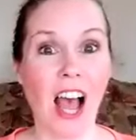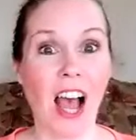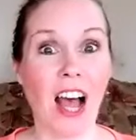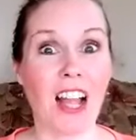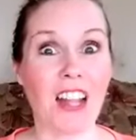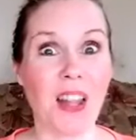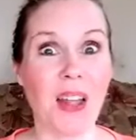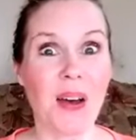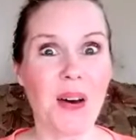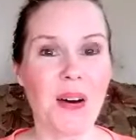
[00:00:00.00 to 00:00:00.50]

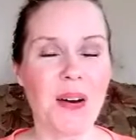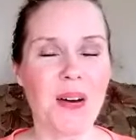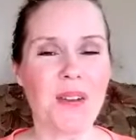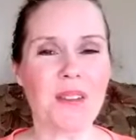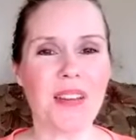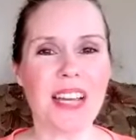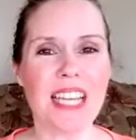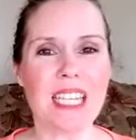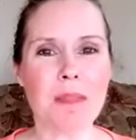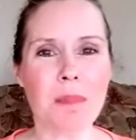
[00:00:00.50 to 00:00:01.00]
Hello,
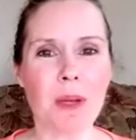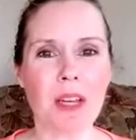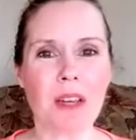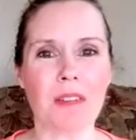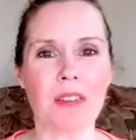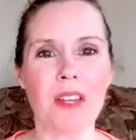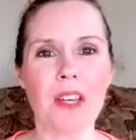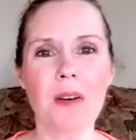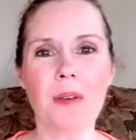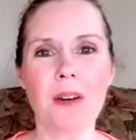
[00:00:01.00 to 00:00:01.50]
Facebook
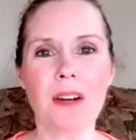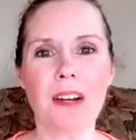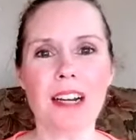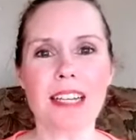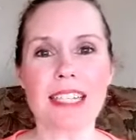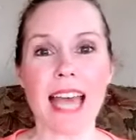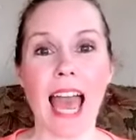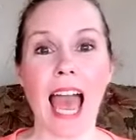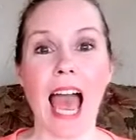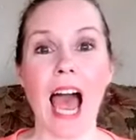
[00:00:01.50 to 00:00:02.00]

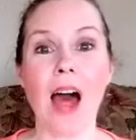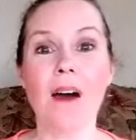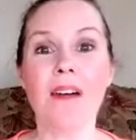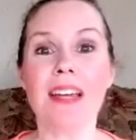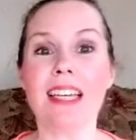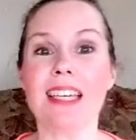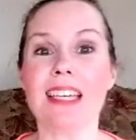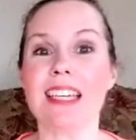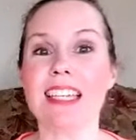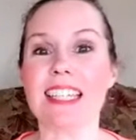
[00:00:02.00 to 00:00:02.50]
viewers. How
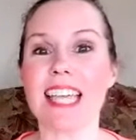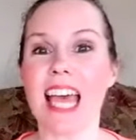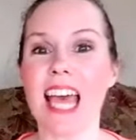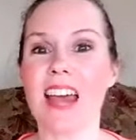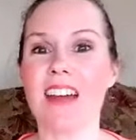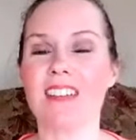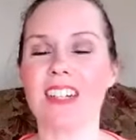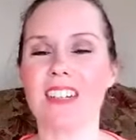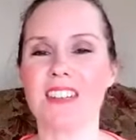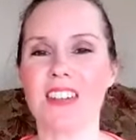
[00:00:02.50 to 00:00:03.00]
is
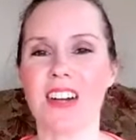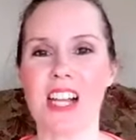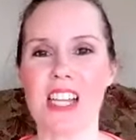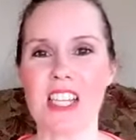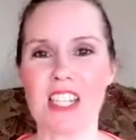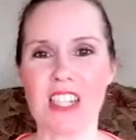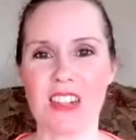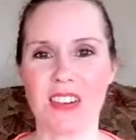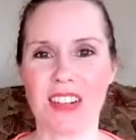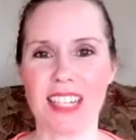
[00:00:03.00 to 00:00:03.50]

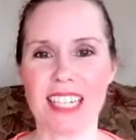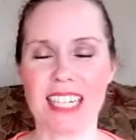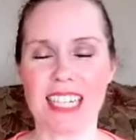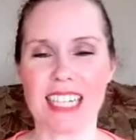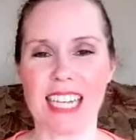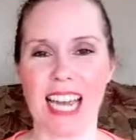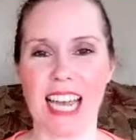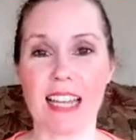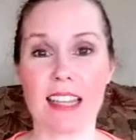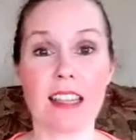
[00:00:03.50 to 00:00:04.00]
everyone doing
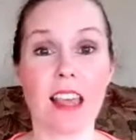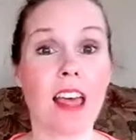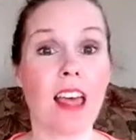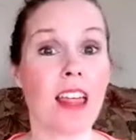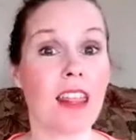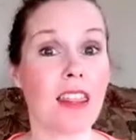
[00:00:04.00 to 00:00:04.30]
tonight?